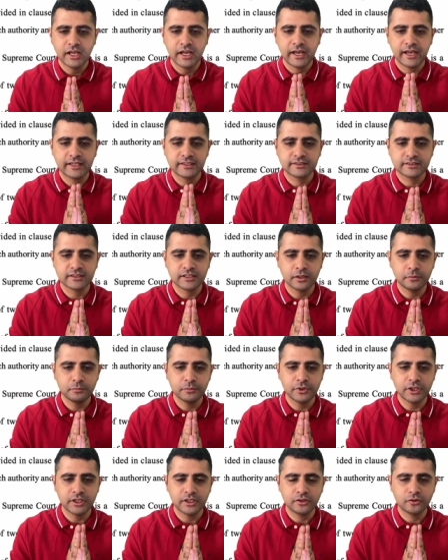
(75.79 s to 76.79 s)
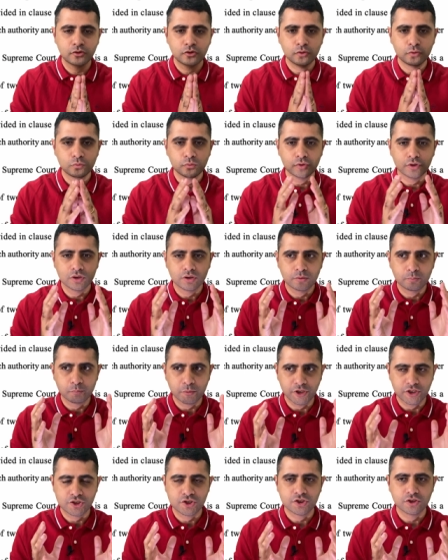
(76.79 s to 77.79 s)
has come into
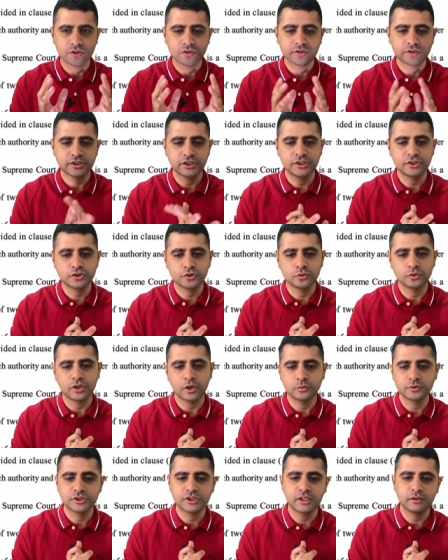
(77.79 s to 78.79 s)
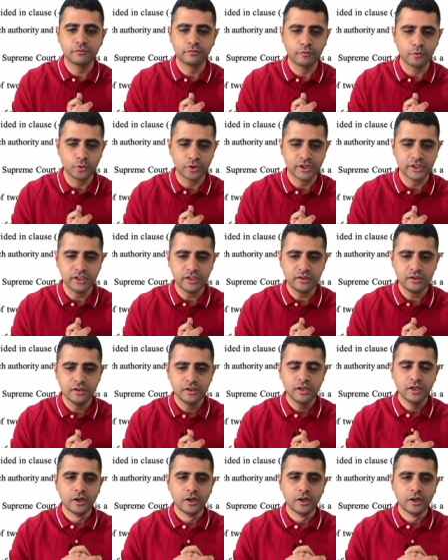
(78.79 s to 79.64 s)
picture since 2014